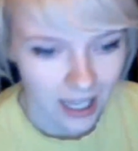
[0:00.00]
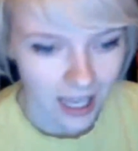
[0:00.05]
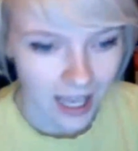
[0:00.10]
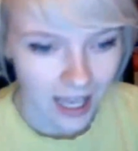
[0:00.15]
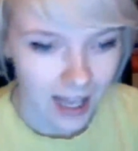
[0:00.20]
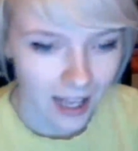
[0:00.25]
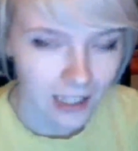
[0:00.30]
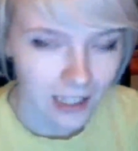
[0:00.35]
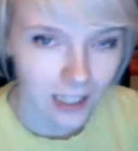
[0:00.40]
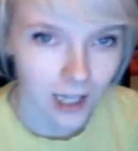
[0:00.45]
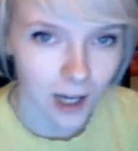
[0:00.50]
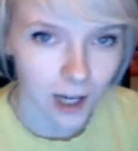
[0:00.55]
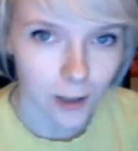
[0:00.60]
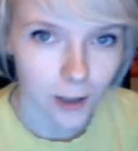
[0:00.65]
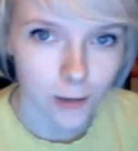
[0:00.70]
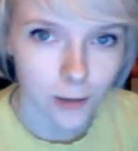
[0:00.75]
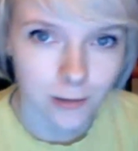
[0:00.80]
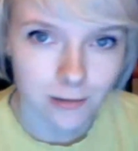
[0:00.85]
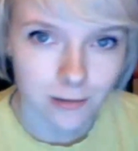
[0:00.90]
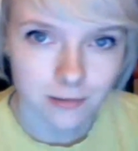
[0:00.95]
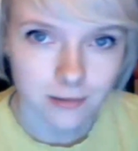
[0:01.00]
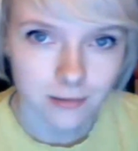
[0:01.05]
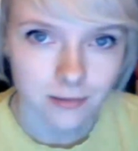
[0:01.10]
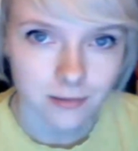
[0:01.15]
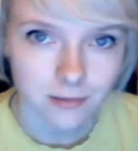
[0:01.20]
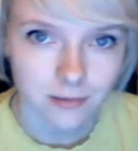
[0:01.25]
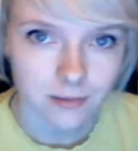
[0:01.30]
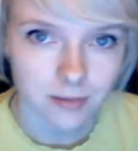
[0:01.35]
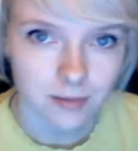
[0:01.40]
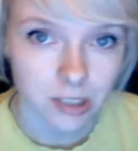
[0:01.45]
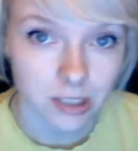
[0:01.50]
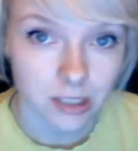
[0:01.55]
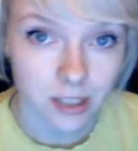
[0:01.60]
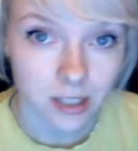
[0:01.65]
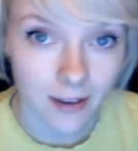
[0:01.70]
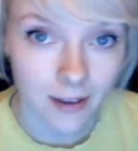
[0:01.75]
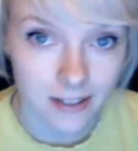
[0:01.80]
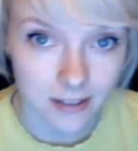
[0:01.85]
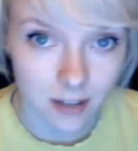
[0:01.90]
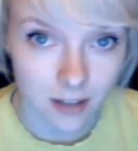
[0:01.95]
Hello! It's
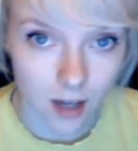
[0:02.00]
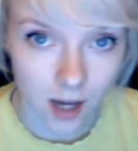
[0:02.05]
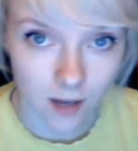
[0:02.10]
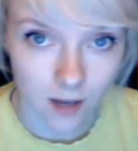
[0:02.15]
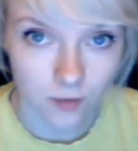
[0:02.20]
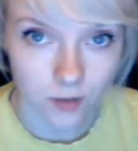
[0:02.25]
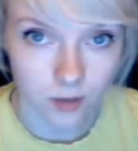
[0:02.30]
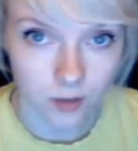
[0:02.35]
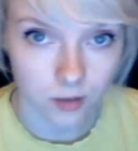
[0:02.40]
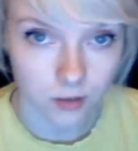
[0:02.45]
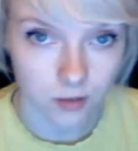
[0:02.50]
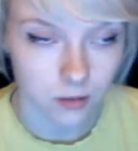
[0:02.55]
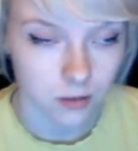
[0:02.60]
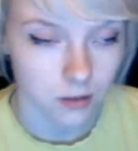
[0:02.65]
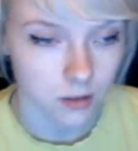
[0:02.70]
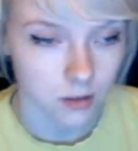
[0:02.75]
nice to have you.